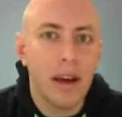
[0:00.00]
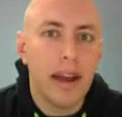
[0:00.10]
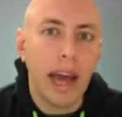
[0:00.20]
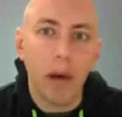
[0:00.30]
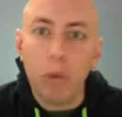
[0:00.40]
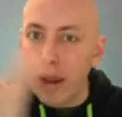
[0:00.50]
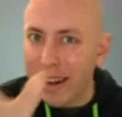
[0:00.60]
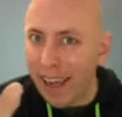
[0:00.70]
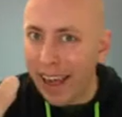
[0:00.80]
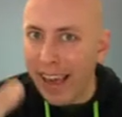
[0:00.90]
Now I'm going
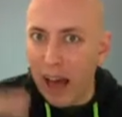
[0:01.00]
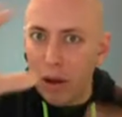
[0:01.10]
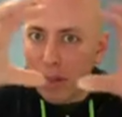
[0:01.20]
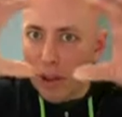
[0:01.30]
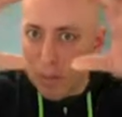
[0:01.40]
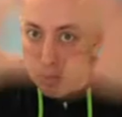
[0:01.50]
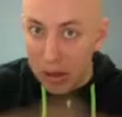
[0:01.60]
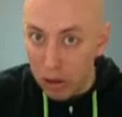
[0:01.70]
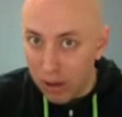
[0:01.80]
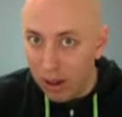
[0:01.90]
to take out the
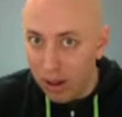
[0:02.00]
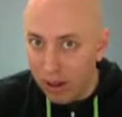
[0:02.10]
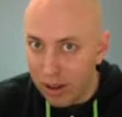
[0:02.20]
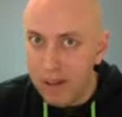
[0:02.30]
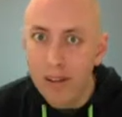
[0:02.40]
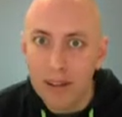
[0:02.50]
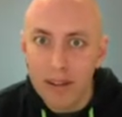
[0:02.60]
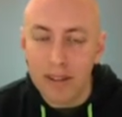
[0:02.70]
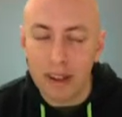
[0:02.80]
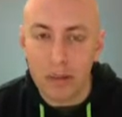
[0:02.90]
middle
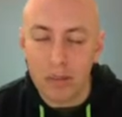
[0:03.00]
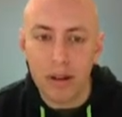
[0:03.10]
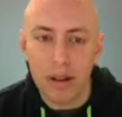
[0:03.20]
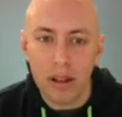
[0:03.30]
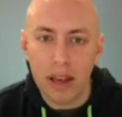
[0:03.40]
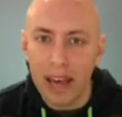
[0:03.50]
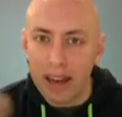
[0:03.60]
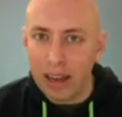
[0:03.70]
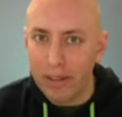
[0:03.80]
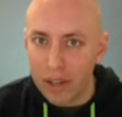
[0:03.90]
syllable and
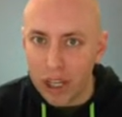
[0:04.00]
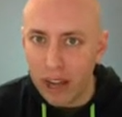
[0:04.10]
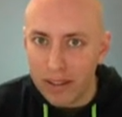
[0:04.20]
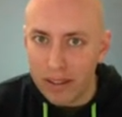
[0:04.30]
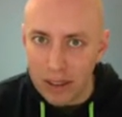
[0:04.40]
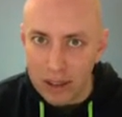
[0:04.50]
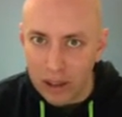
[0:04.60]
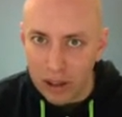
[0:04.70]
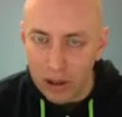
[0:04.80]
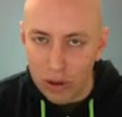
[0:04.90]
leave just the
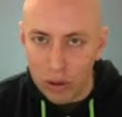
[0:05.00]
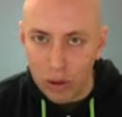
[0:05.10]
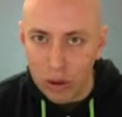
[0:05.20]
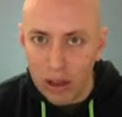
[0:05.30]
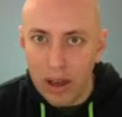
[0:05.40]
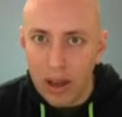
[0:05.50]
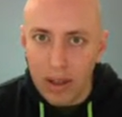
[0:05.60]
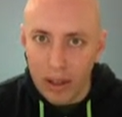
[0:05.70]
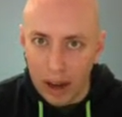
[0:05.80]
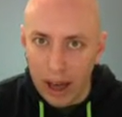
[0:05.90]

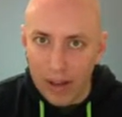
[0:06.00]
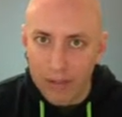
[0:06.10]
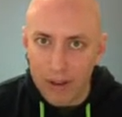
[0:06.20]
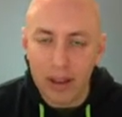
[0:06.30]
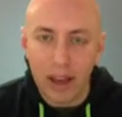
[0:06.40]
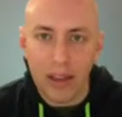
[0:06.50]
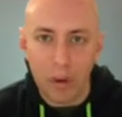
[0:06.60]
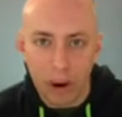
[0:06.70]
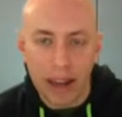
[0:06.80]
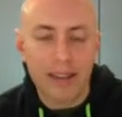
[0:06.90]
left and the
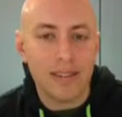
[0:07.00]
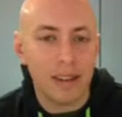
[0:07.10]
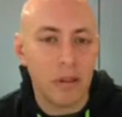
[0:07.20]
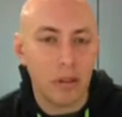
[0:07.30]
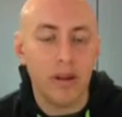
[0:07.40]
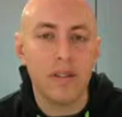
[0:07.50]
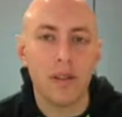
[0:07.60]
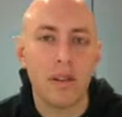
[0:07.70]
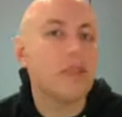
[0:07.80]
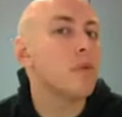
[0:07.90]
right syllables.
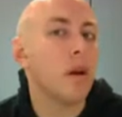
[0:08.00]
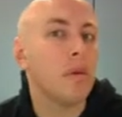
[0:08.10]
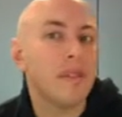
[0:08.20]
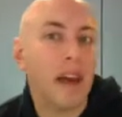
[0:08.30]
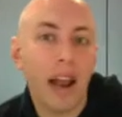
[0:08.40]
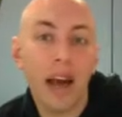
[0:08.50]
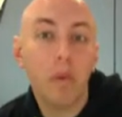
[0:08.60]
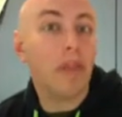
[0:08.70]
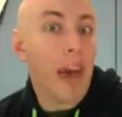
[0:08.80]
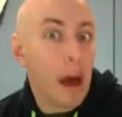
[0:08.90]
So this is what it would sound like
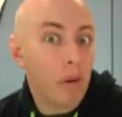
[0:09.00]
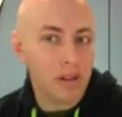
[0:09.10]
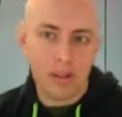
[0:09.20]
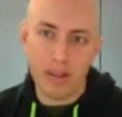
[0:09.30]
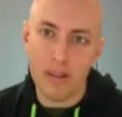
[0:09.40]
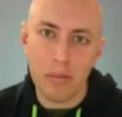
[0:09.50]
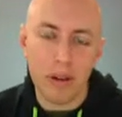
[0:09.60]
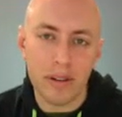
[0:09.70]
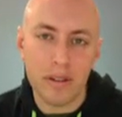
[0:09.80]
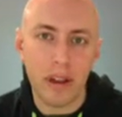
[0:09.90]
without the
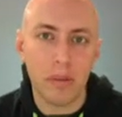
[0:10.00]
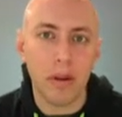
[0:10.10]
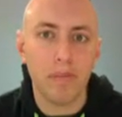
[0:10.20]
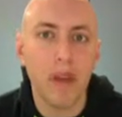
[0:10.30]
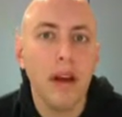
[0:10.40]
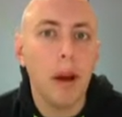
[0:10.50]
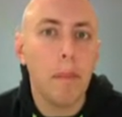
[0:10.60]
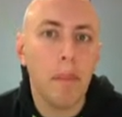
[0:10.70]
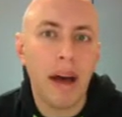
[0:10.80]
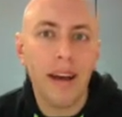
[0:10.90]
middle syllable.
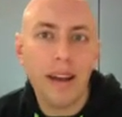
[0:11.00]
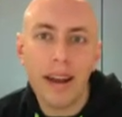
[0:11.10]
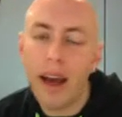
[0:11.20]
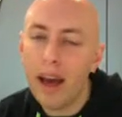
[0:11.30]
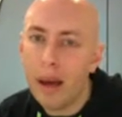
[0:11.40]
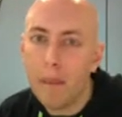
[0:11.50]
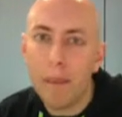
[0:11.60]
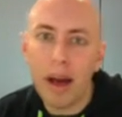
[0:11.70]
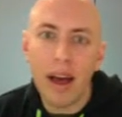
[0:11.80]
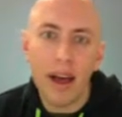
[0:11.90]
Ba-na,
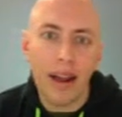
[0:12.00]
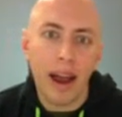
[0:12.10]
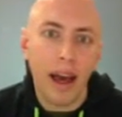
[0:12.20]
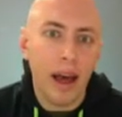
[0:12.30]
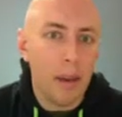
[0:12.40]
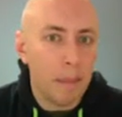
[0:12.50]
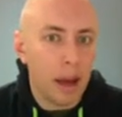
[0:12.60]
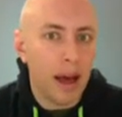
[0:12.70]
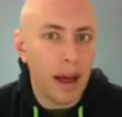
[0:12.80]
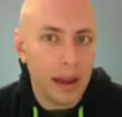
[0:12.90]
ba-na,
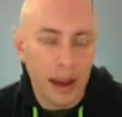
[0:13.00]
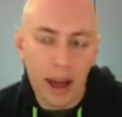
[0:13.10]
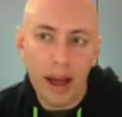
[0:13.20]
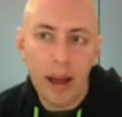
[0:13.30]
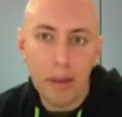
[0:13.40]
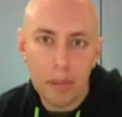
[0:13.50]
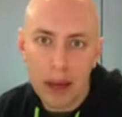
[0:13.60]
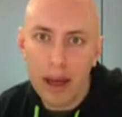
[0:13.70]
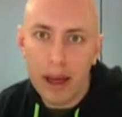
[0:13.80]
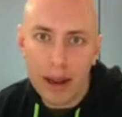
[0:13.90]
ba-na,
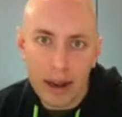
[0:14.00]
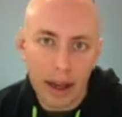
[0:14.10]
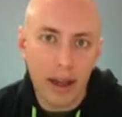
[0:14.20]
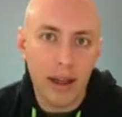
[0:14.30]
ba-na.